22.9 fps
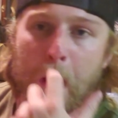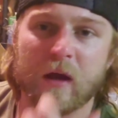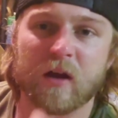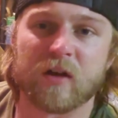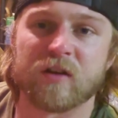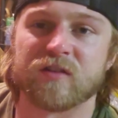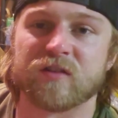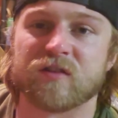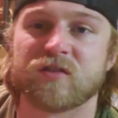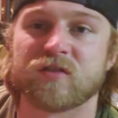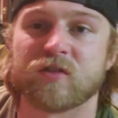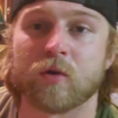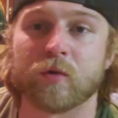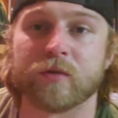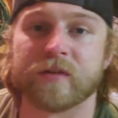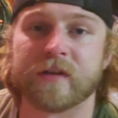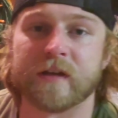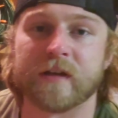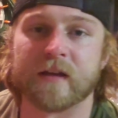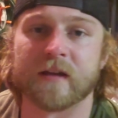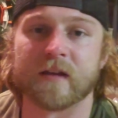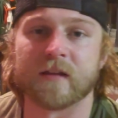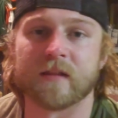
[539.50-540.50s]

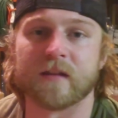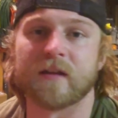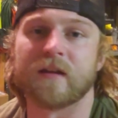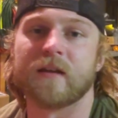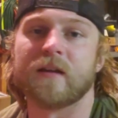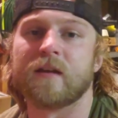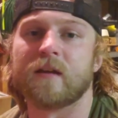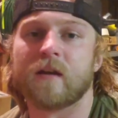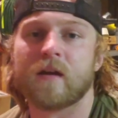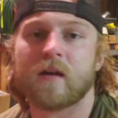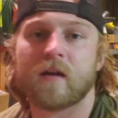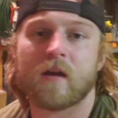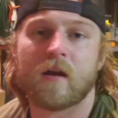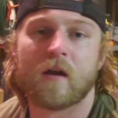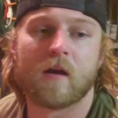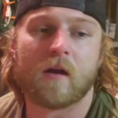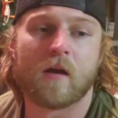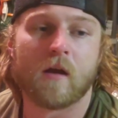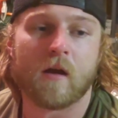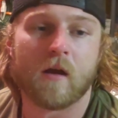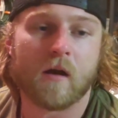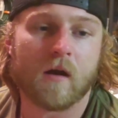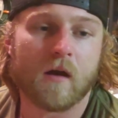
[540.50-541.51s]
consulting the
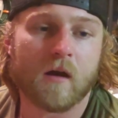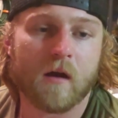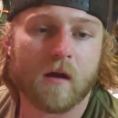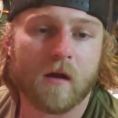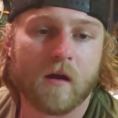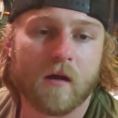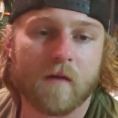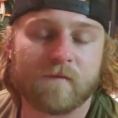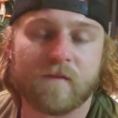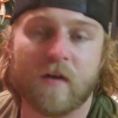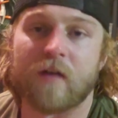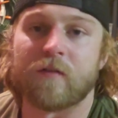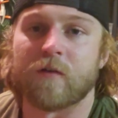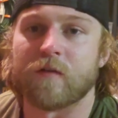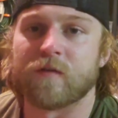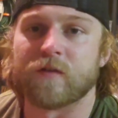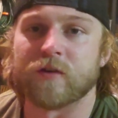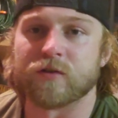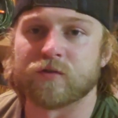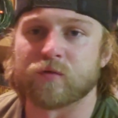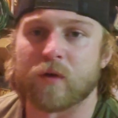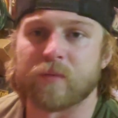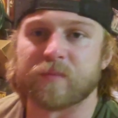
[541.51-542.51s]
five oh
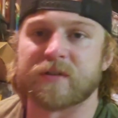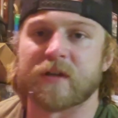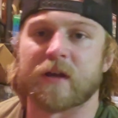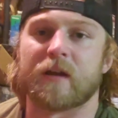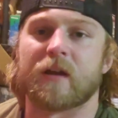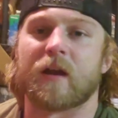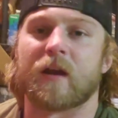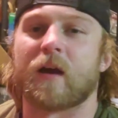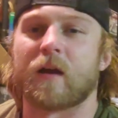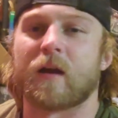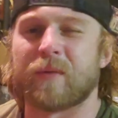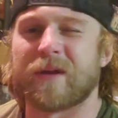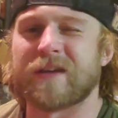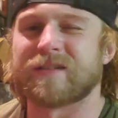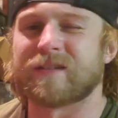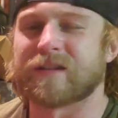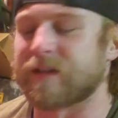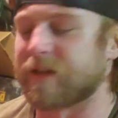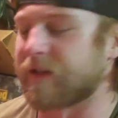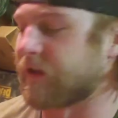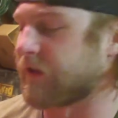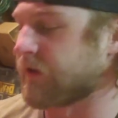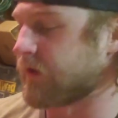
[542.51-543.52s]
first website, I
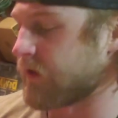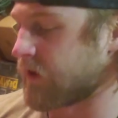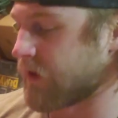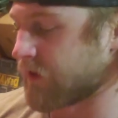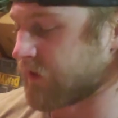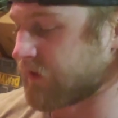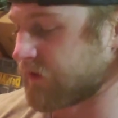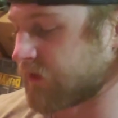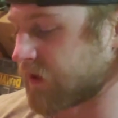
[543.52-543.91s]
basically, it